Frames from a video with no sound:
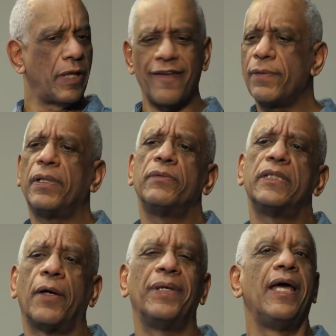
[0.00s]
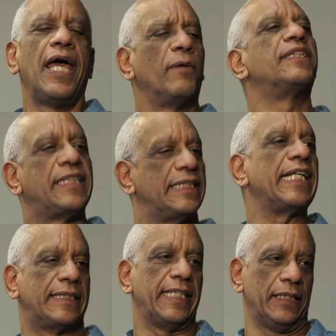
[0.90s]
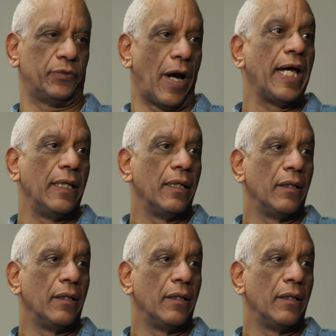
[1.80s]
everybody was. I mean, it was the '60s, right?